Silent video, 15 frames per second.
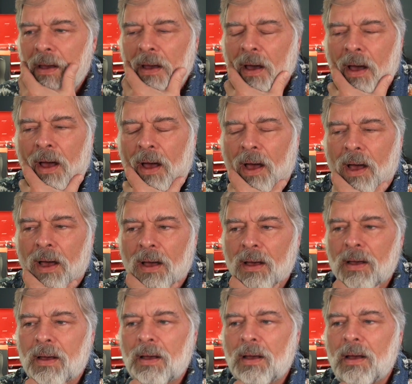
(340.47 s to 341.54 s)

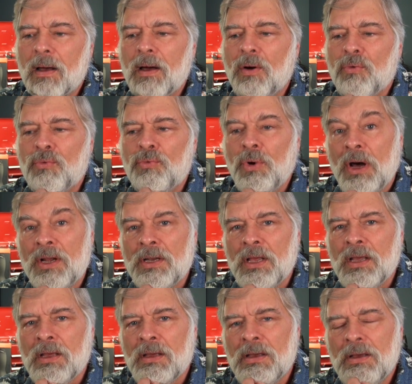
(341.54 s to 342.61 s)
uh,
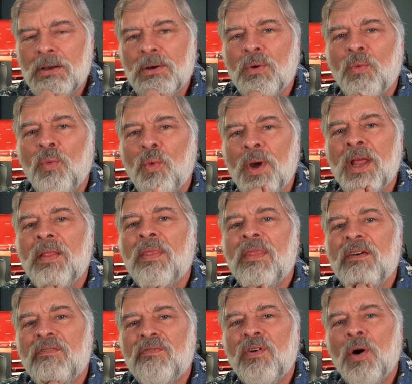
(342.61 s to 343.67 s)
running when
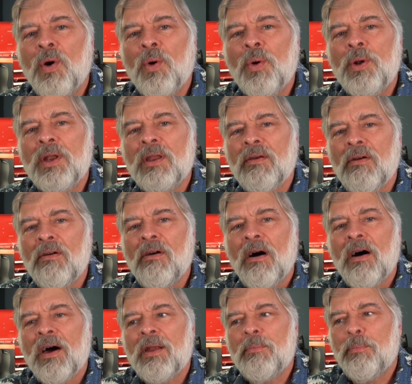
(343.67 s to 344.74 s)
the phone
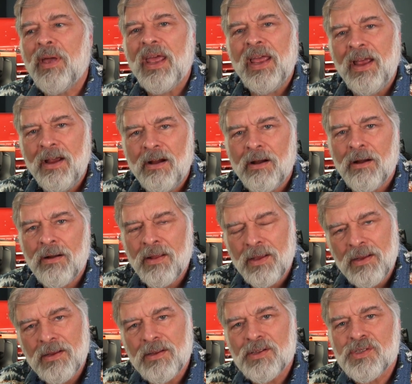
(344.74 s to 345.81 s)
got paired
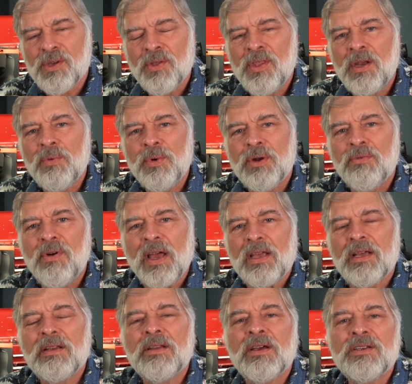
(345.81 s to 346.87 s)
so that it would
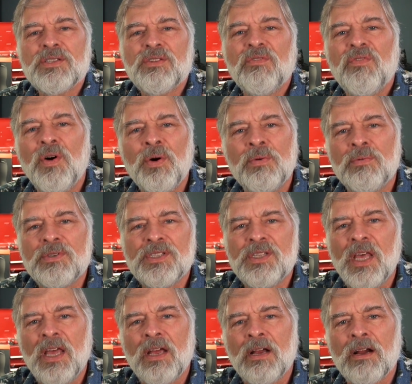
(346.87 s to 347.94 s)
recognize the phone was
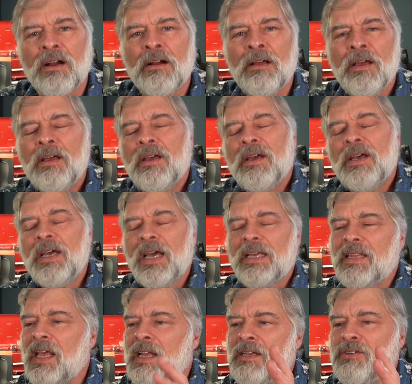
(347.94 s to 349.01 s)
there.
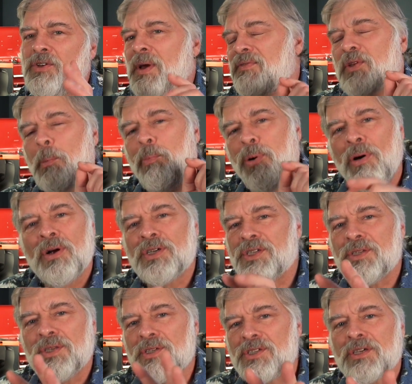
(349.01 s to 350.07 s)
And then you have to
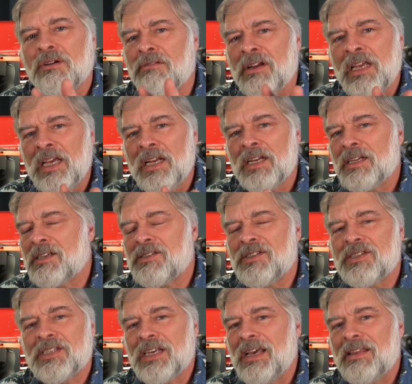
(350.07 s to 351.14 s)
push the screen. It
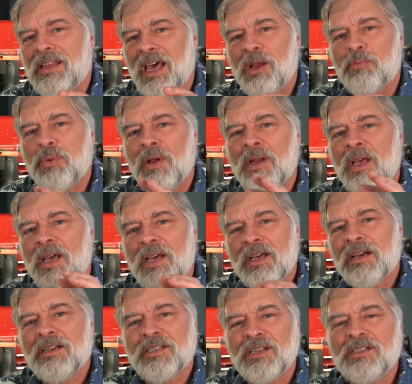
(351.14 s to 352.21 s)
doesn't say that, but
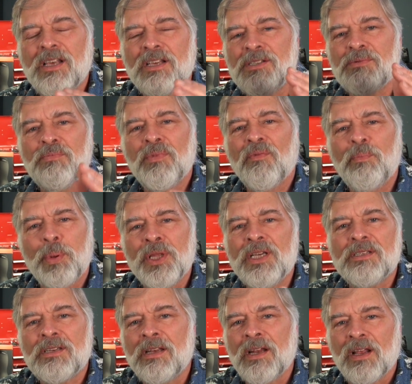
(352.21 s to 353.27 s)
because it says
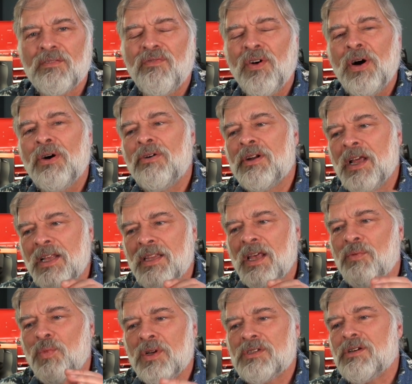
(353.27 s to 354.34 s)
please connect phone. And
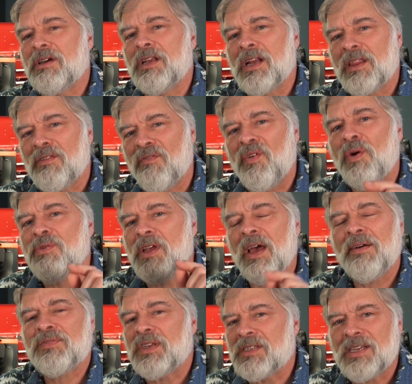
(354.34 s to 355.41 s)
then once you connect the phone, you
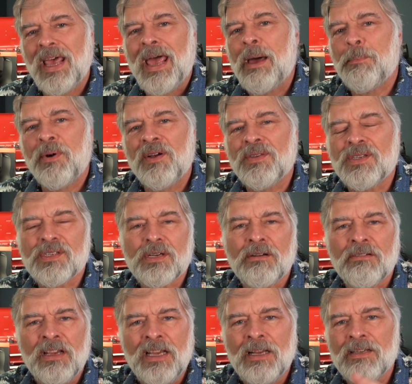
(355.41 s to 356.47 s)
have to tap on the
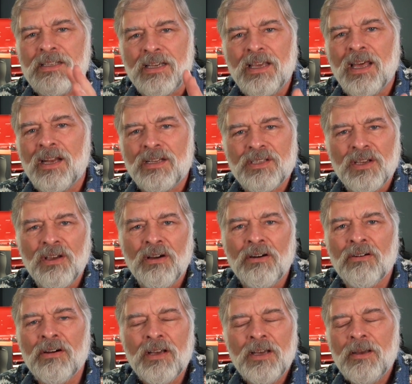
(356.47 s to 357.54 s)
screen to get it to
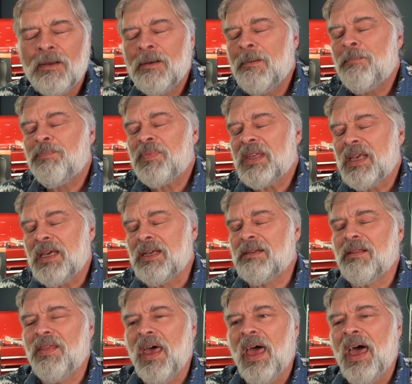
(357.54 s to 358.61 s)
go
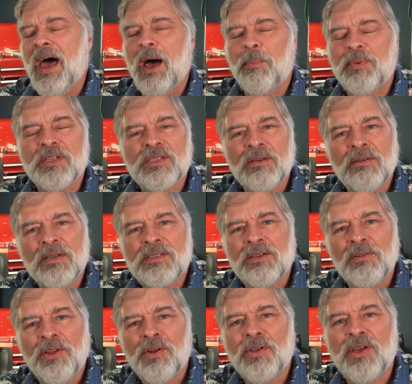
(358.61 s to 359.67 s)
into the app. It's a, it's
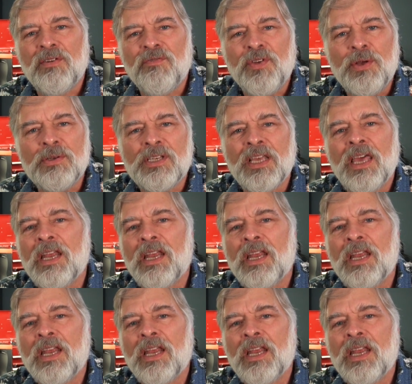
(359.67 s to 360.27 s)
a little confusing